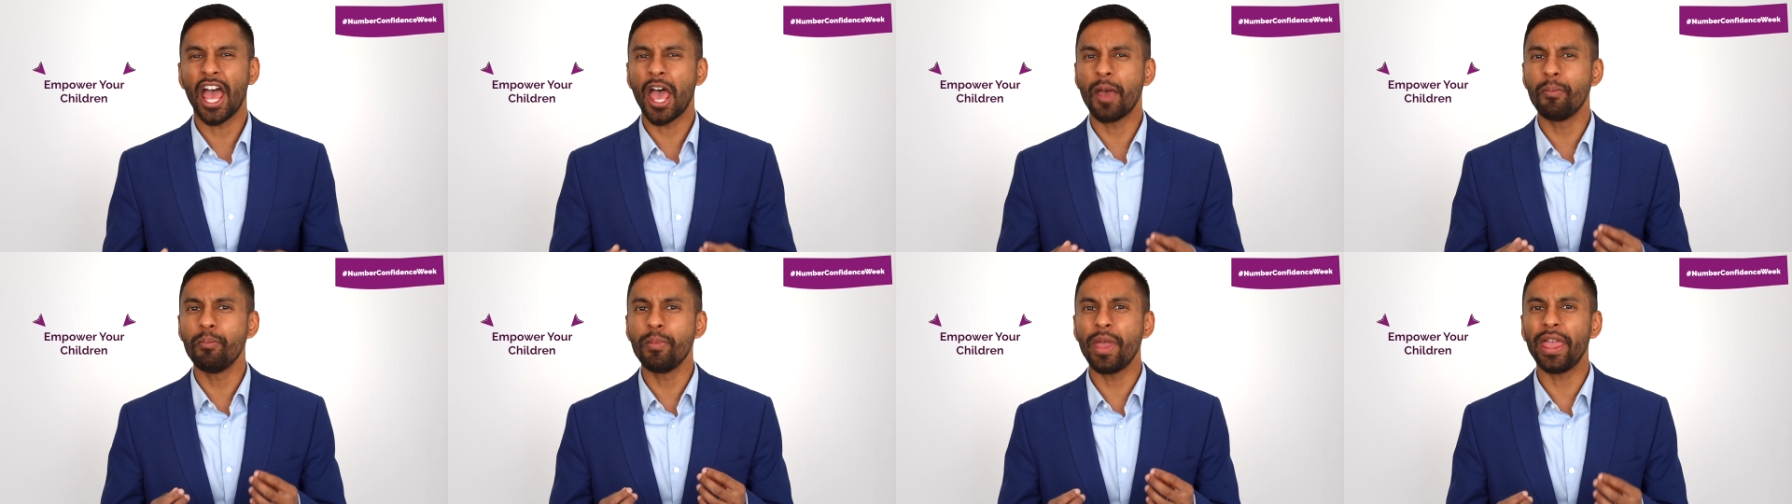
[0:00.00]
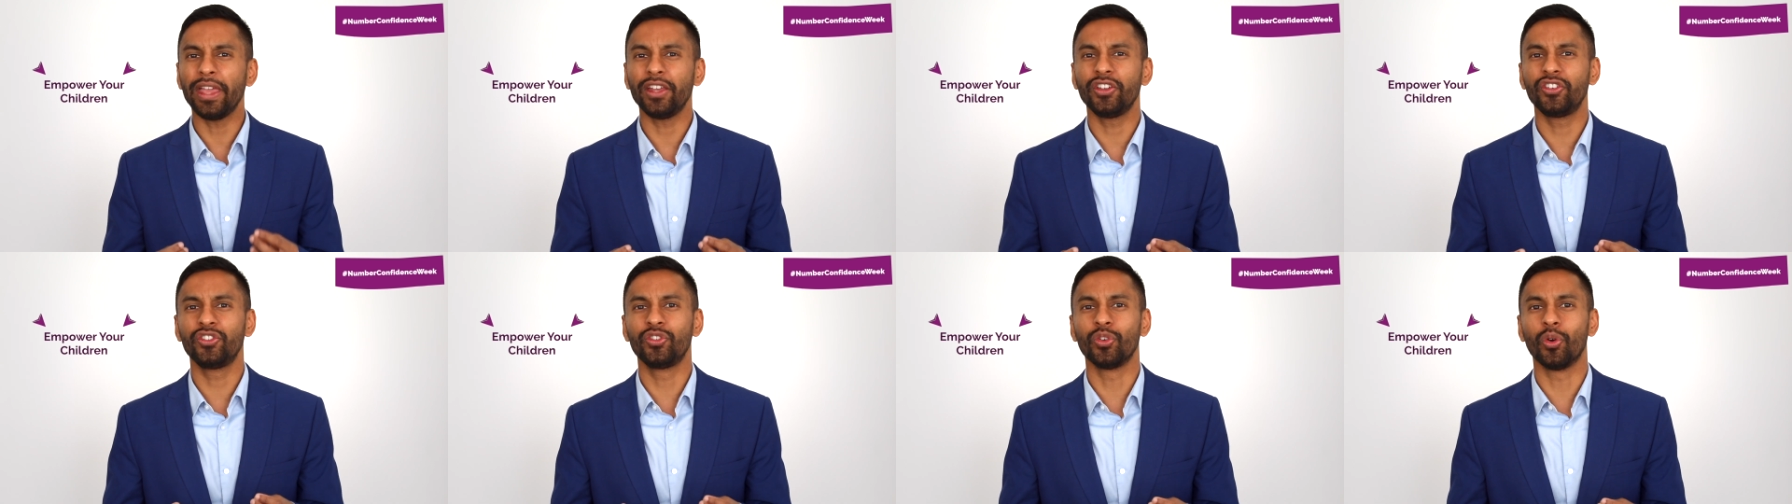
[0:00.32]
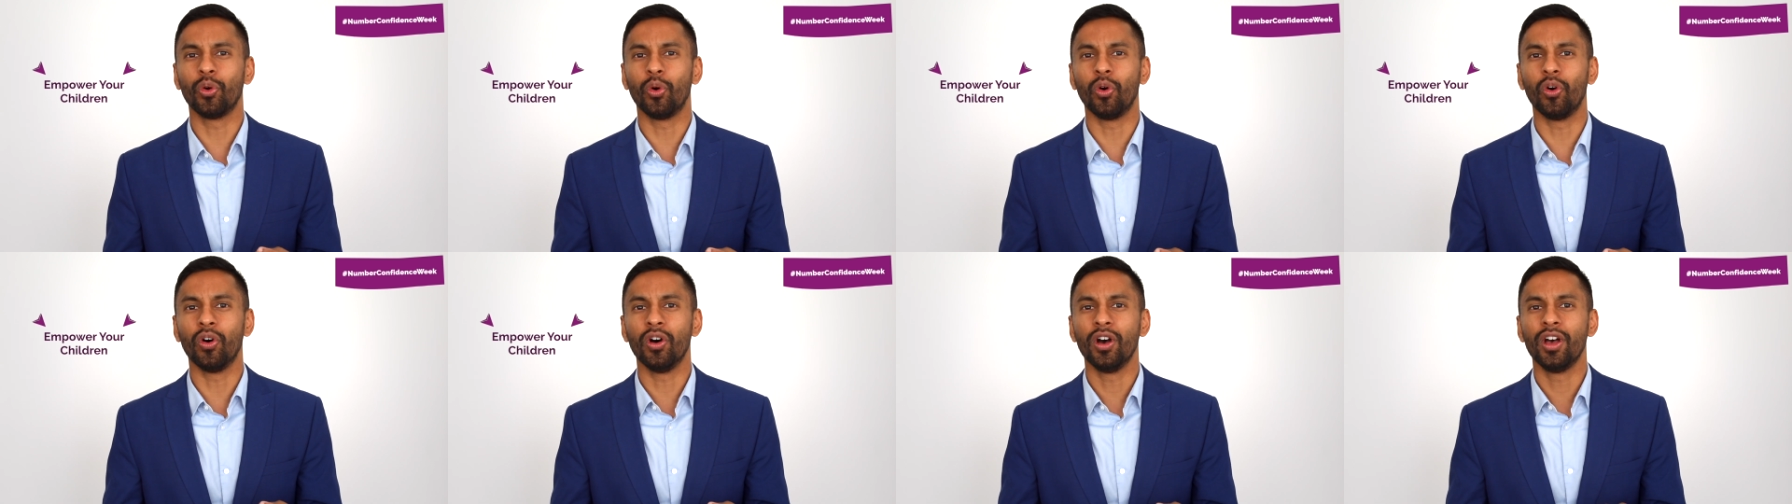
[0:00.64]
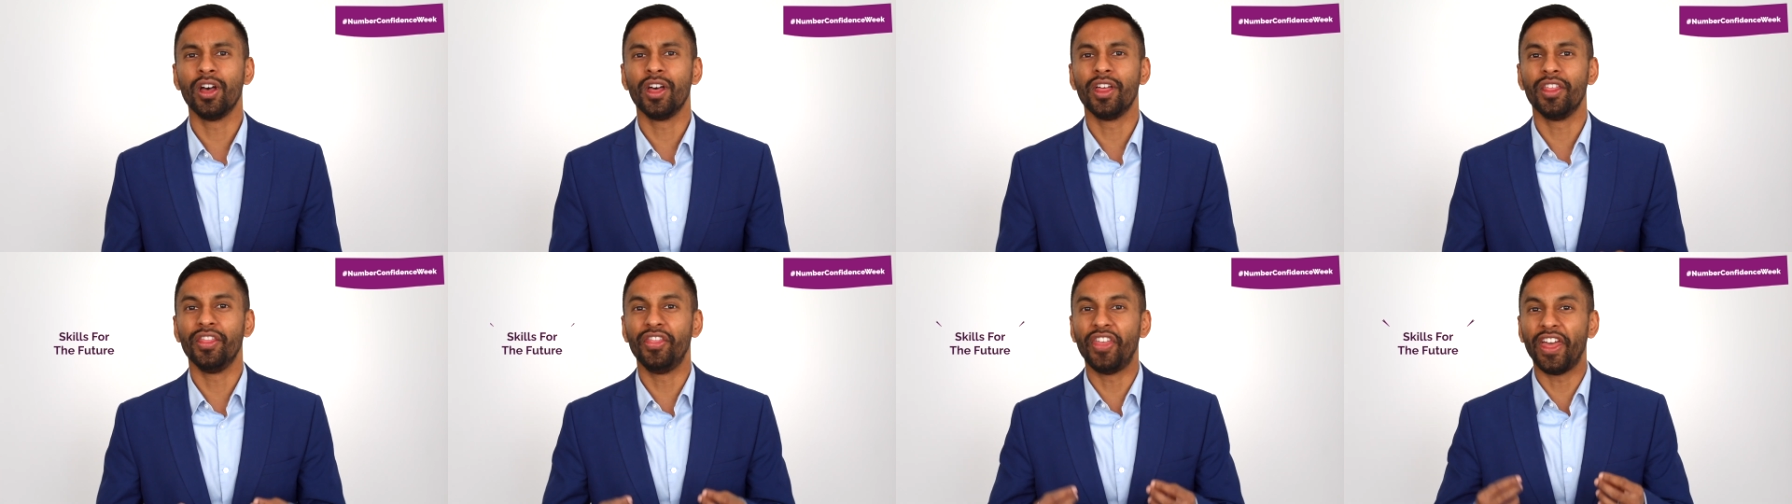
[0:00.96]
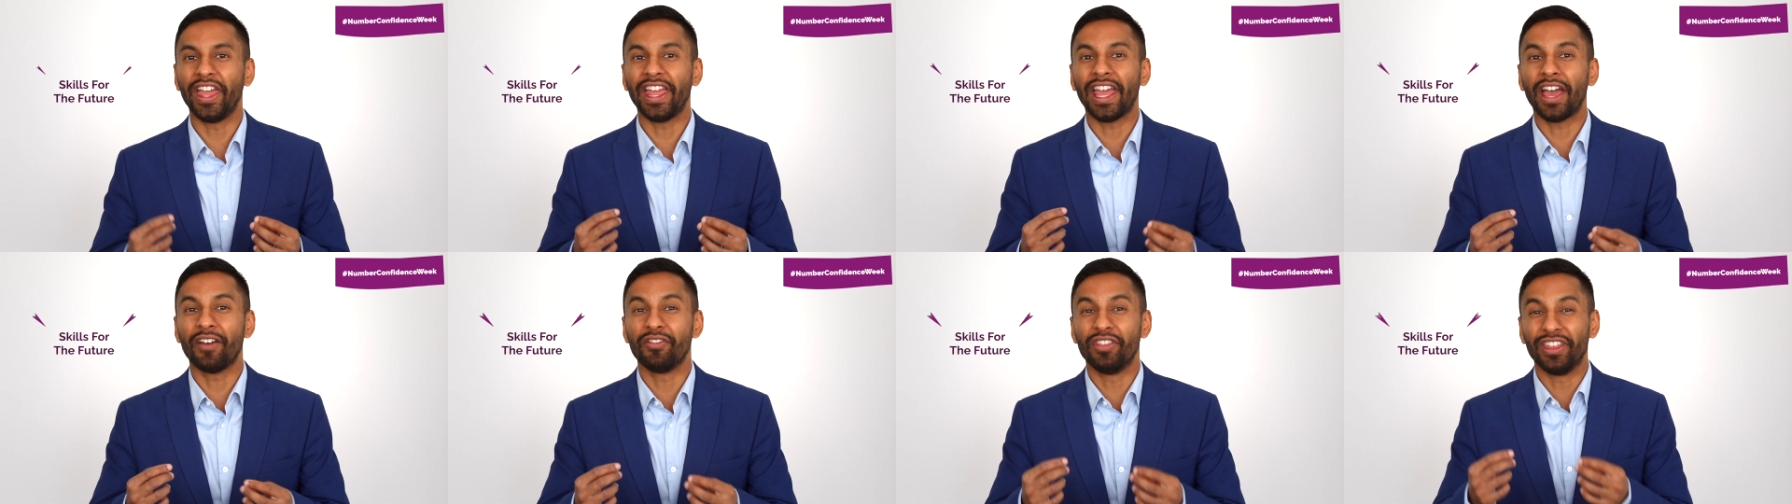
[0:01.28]
and make sure
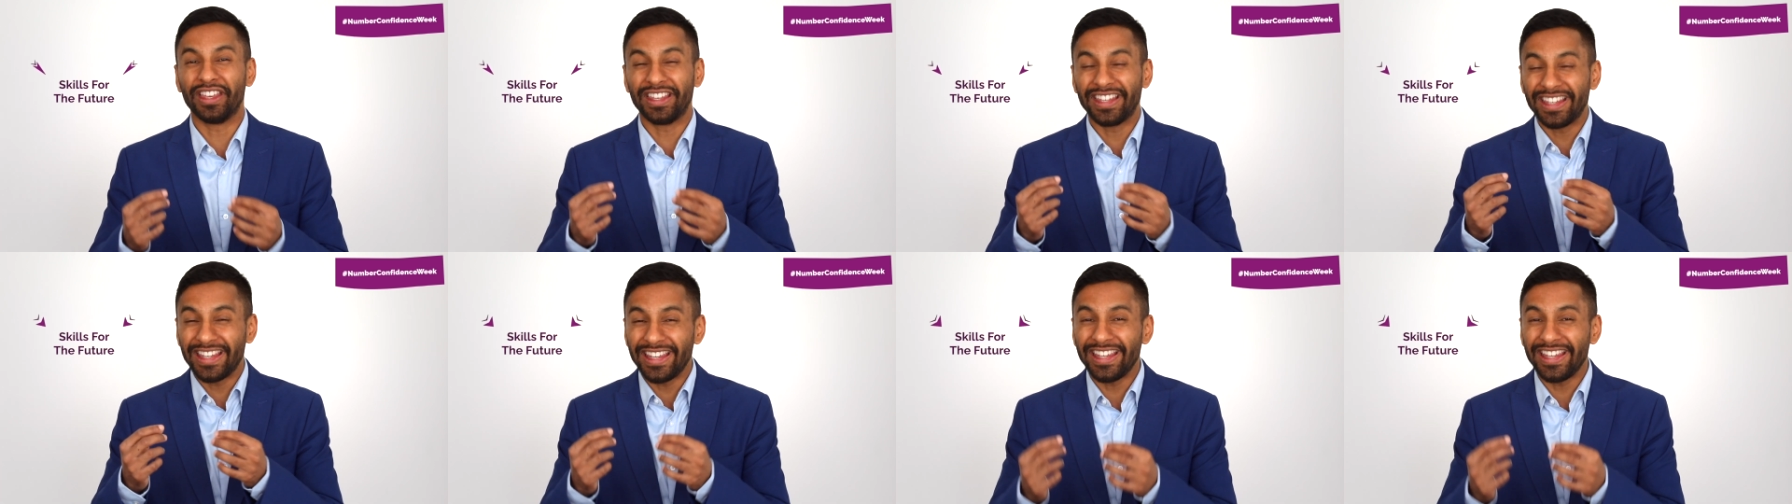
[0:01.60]
they have the